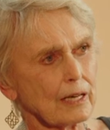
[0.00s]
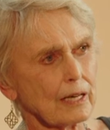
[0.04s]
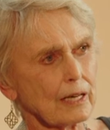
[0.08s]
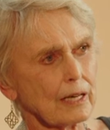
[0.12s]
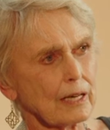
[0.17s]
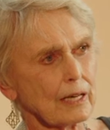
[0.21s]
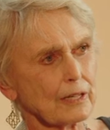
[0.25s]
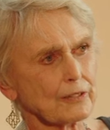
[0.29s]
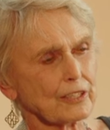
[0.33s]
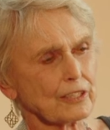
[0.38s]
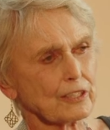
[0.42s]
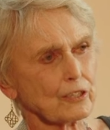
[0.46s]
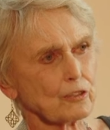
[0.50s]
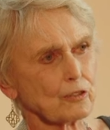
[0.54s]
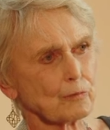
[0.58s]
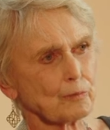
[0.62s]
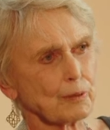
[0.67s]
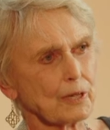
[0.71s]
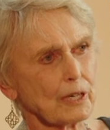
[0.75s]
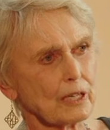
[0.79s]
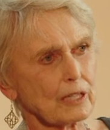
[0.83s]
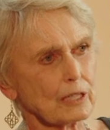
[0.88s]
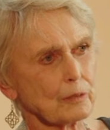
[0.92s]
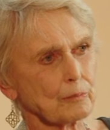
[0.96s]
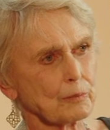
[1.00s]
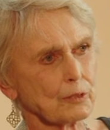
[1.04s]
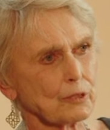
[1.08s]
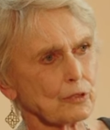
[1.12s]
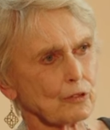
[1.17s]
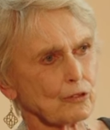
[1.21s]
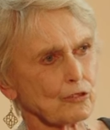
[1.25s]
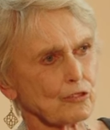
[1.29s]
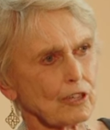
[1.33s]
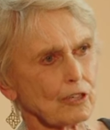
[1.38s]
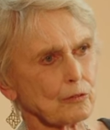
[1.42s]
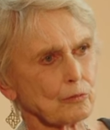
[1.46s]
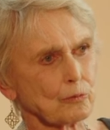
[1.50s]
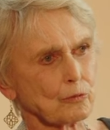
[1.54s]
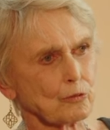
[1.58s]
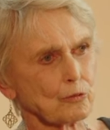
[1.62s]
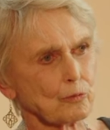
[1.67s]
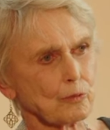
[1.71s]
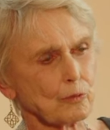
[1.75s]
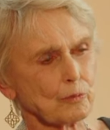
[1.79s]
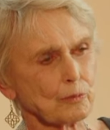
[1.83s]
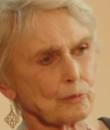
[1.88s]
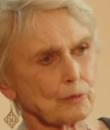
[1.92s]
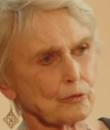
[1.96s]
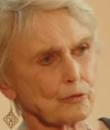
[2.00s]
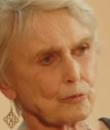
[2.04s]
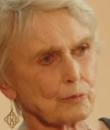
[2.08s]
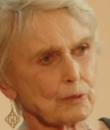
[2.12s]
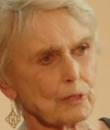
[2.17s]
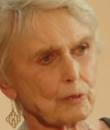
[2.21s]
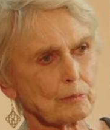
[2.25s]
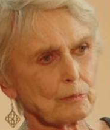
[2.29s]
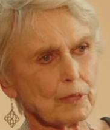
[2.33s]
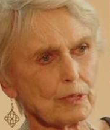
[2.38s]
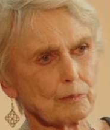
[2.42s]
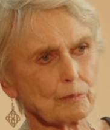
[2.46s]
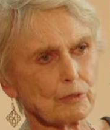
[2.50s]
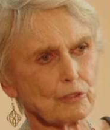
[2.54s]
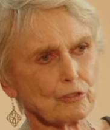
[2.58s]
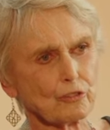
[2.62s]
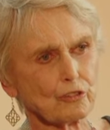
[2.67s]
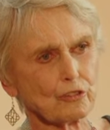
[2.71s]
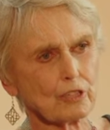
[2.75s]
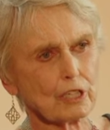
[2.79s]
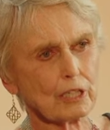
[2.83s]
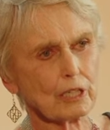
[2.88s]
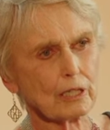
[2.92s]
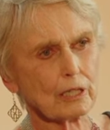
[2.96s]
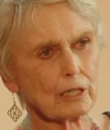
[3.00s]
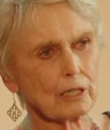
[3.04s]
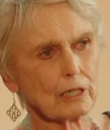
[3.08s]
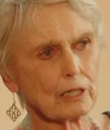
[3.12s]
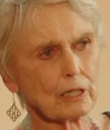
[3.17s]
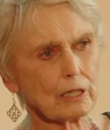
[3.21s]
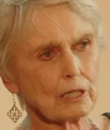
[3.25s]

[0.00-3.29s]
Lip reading: I think it's partly because that was what was being published then.